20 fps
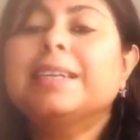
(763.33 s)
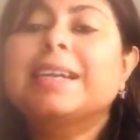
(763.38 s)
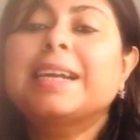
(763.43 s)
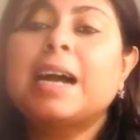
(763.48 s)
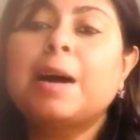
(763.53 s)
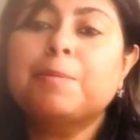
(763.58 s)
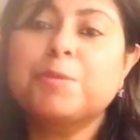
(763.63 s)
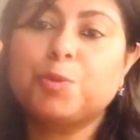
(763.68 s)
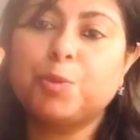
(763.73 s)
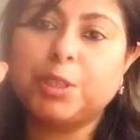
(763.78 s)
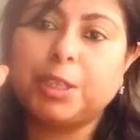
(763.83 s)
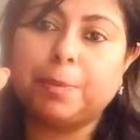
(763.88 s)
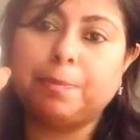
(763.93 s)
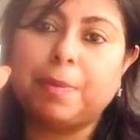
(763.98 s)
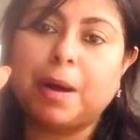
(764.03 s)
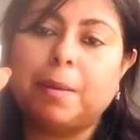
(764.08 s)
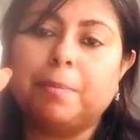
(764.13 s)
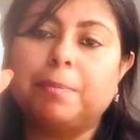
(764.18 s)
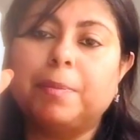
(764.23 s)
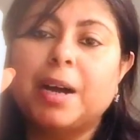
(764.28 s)
comes with a
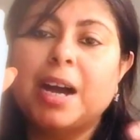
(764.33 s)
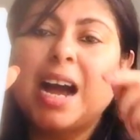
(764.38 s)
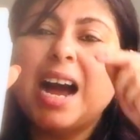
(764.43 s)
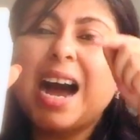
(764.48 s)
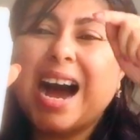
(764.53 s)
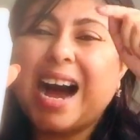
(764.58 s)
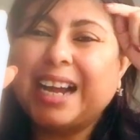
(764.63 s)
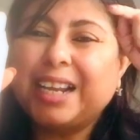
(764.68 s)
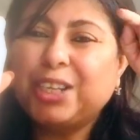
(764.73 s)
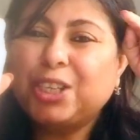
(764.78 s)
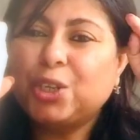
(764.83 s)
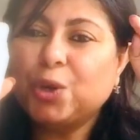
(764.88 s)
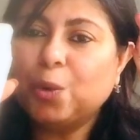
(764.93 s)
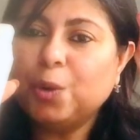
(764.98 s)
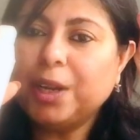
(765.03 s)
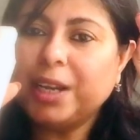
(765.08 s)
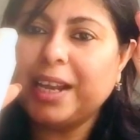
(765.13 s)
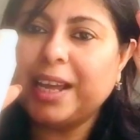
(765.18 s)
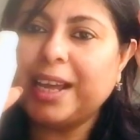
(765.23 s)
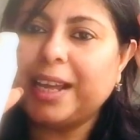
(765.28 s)
pump. I
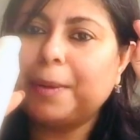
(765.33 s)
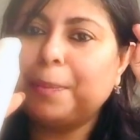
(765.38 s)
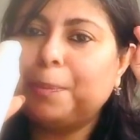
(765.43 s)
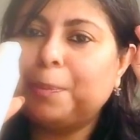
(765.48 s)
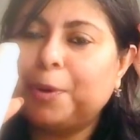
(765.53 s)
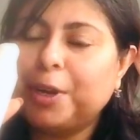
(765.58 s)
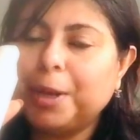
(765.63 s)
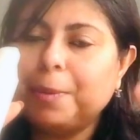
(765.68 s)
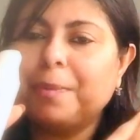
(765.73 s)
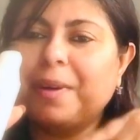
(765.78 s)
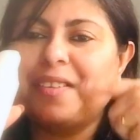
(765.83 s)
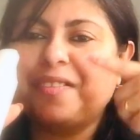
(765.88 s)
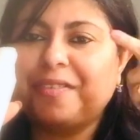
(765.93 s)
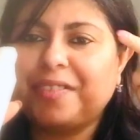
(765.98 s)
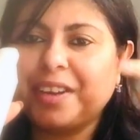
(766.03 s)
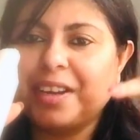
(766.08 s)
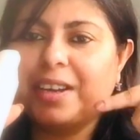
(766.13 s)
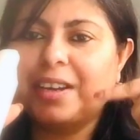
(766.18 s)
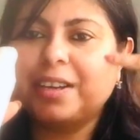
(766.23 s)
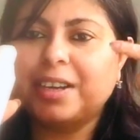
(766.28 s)
don't like putting my
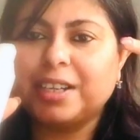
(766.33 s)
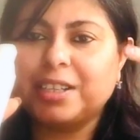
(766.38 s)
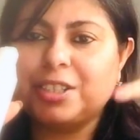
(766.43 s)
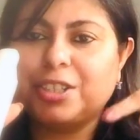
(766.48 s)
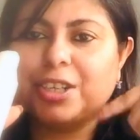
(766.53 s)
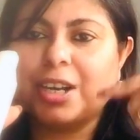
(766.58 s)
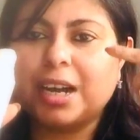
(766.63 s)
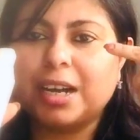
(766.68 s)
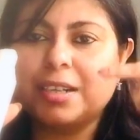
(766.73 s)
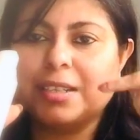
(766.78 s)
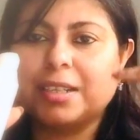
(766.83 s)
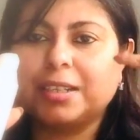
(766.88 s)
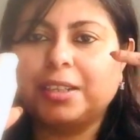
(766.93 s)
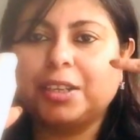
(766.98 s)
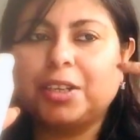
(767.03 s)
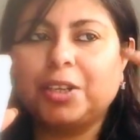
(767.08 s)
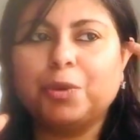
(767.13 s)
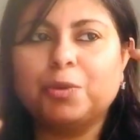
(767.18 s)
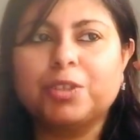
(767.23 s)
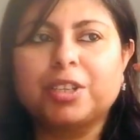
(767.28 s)
finger in jars and
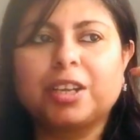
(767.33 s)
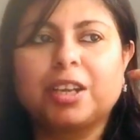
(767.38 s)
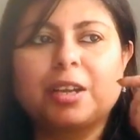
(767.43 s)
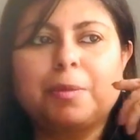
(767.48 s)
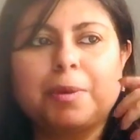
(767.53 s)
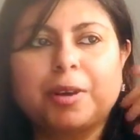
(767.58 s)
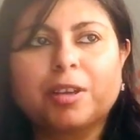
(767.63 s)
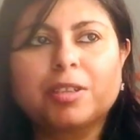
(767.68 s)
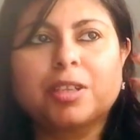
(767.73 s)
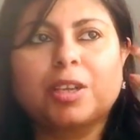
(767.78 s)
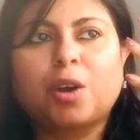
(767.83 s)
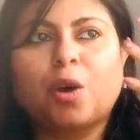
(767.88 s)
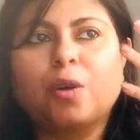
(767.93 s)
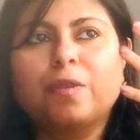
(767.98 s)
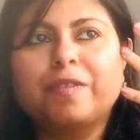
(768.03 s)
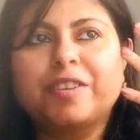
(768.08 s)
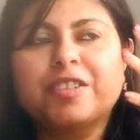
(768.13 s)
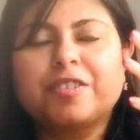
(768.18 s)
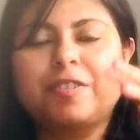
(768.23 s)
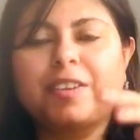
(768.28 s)
then using it, because I
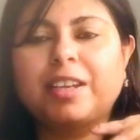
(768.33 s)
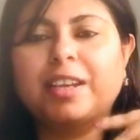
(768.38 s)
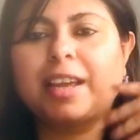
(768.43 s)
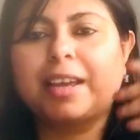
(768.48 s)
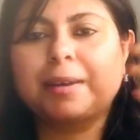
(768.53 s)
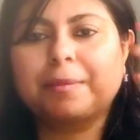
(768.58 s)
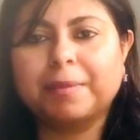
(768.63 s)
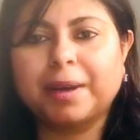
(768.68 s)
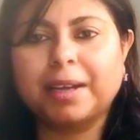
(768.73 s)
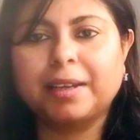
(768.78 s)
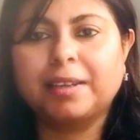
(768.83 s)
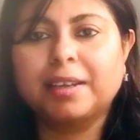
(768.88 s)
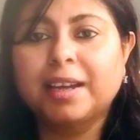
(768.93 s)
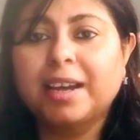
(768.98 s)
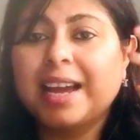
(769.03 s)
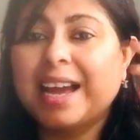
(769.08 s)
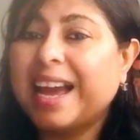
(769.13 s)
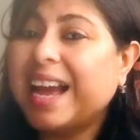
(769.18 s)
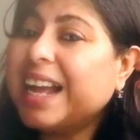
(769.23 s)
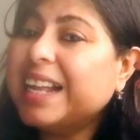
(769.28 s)
always feel like my
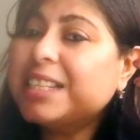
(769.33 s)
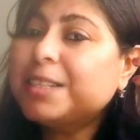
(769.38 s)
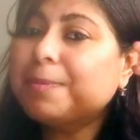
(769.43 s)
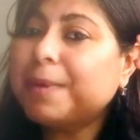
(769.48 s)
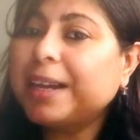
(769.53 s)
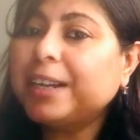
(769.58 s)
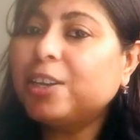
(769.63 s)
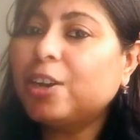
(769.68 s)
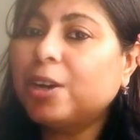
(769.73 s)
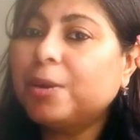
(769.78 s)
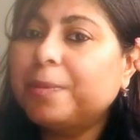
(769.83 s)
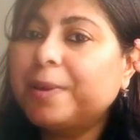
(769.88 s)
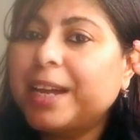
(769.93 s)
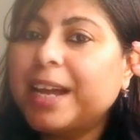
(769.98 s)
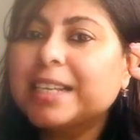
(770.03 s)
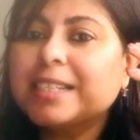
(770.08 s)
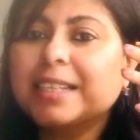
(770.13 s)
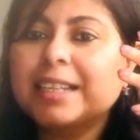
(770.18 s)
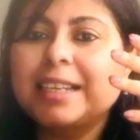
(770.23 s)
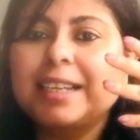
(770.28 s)
hands might not be
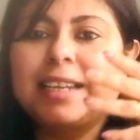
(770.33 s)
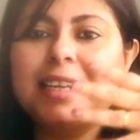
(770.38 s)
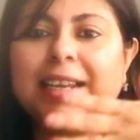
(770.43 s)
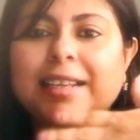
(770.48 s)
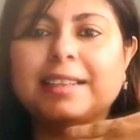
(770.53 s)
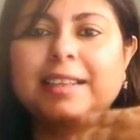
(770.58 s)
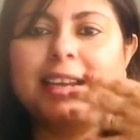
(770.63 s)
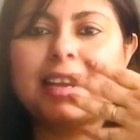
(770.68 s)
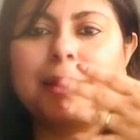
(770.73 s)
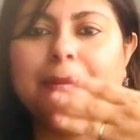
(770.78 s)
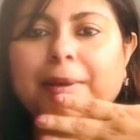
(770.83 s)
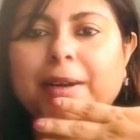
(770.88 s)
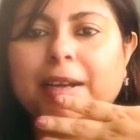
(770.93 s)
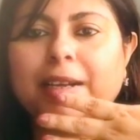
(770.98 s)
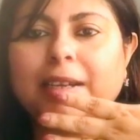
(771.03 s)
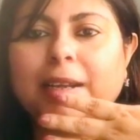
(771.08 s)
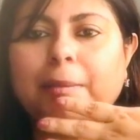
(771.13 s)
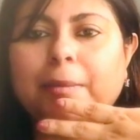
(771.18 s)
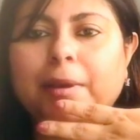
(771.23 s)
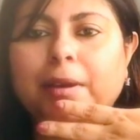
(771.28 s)
as clean, and then
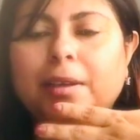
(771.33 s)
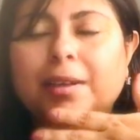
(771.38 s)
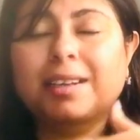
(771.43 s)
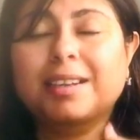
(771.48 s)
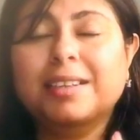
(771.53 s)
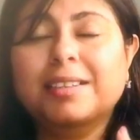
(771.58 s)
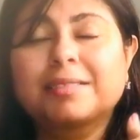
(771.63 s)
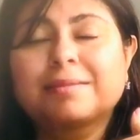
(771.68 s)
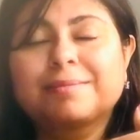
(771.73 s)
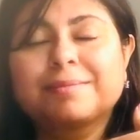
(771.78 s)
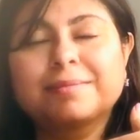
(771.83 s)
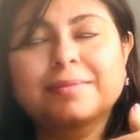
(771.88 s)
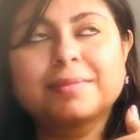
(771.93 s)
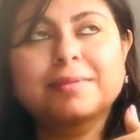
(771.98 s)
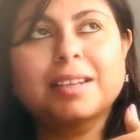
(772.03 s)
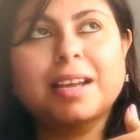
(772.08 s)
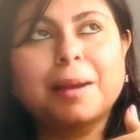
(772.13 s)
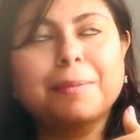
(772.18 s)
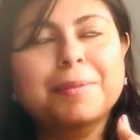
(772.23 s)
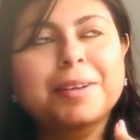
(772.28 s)

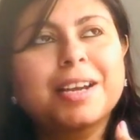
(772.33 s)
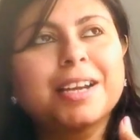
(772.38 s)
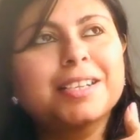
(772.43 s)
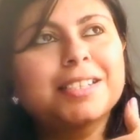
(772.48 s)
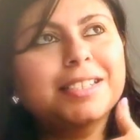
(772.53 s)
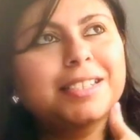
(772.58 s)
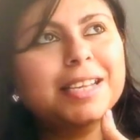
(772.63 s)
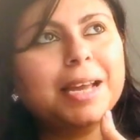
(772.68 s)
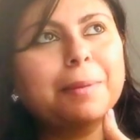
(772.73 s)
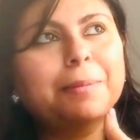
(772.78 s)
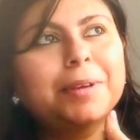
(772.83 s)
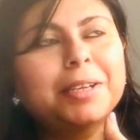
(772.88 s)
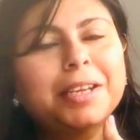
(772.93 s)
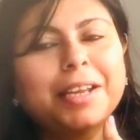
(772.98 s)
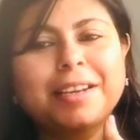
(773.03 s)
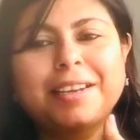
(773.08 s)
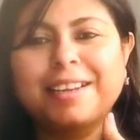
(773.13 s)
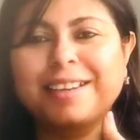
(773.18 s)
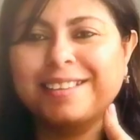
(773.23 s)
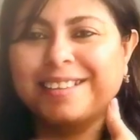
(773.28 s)
I'm
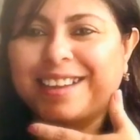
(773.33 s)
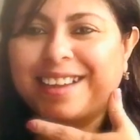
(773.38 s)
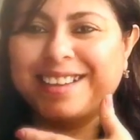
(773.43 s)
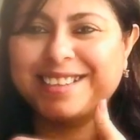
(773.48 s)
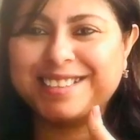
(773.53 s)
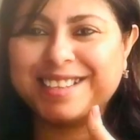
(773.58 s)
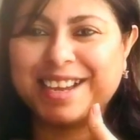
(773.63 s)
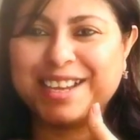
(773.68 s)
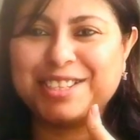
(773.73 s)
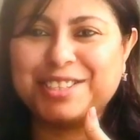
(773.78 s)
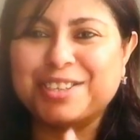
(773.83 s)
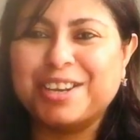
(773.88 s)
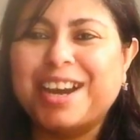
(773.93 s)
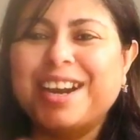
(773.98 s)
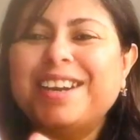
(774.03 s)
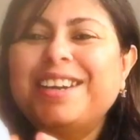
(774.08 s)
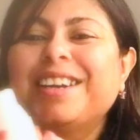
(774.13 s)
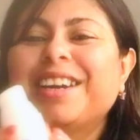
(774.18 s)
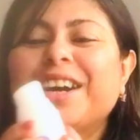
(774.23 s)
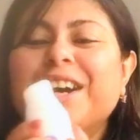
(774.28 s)
contaminating the entire
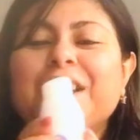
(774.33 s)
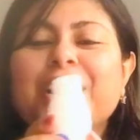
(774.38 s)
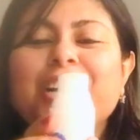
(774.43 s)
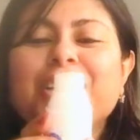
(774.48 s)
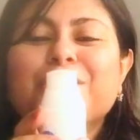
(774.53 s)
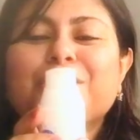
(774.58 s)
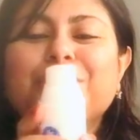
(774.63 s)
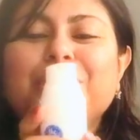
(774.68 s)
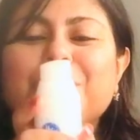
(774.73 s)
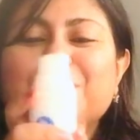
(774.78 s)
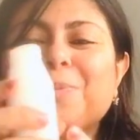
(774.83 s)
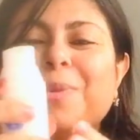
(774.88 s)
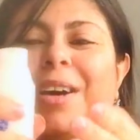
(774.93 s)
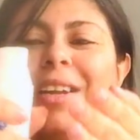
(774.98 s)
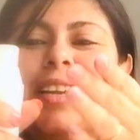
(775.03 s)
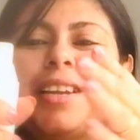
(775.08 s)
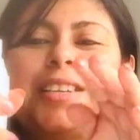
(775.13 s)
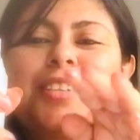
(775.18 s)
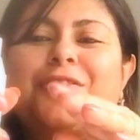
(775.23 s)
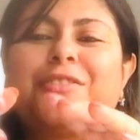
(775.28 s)
jar. So this
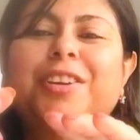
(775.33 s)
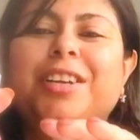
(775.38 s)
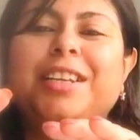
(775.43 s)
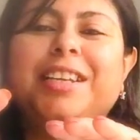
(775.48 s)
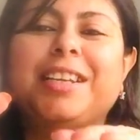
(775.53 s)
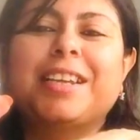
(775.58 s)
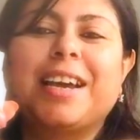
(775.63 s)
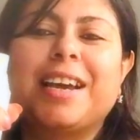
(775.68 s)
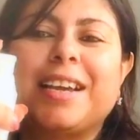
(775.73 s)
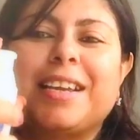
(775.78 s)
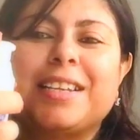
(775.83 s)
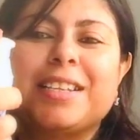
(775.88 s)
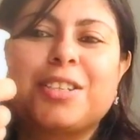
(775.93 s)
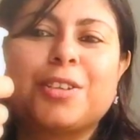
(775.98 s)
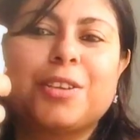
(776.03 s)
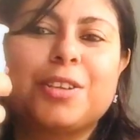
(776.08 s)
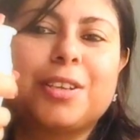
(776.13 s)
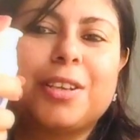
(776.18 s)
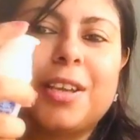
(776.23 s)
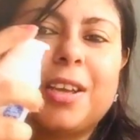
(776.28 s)
one is really nice.
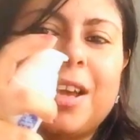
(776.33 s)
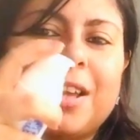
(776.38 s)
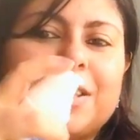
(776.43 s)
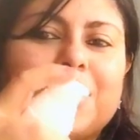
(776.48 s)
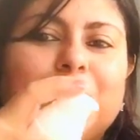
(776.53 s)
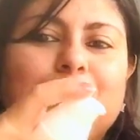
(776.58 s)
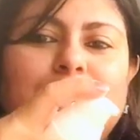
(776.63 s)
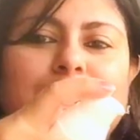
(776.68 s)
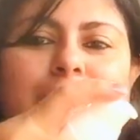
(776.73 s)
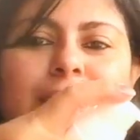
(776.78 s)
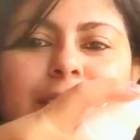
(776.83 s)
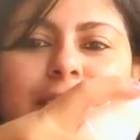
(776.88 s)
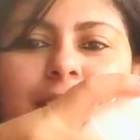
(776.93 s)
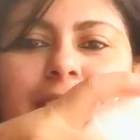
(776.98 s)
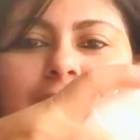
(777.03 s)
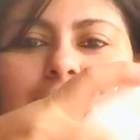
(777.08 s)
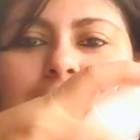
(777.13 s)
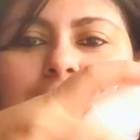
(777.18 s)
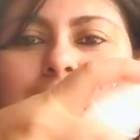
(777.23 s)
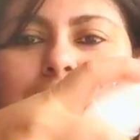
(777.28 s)
So, as you can
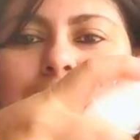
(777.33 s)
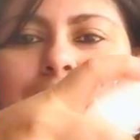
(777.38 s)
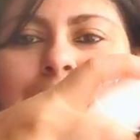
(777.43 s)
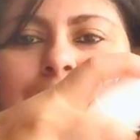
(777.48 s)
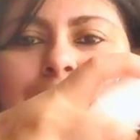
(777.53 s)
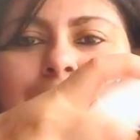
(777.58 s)
see,